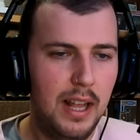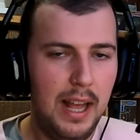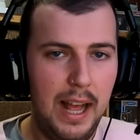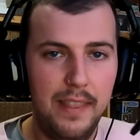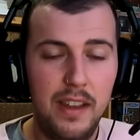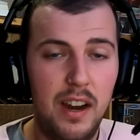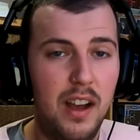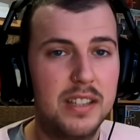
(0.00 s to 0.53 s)
And
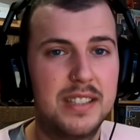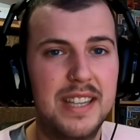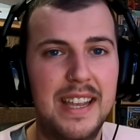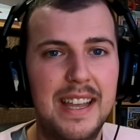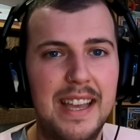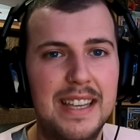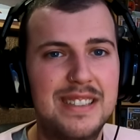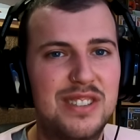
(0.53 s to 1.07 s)
the last thing
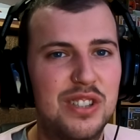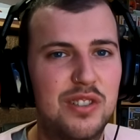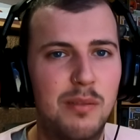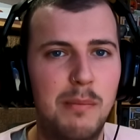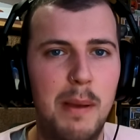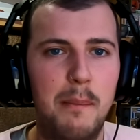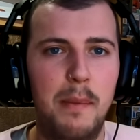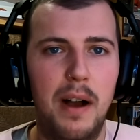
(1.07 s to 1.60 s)
is just
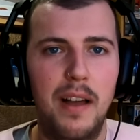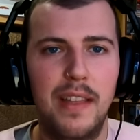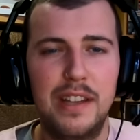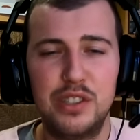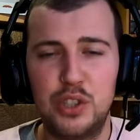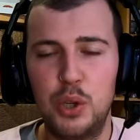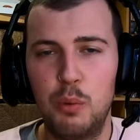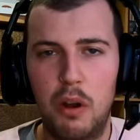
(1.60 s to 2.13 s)
remember
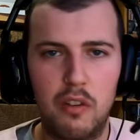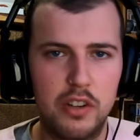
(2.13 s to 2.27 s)
that you are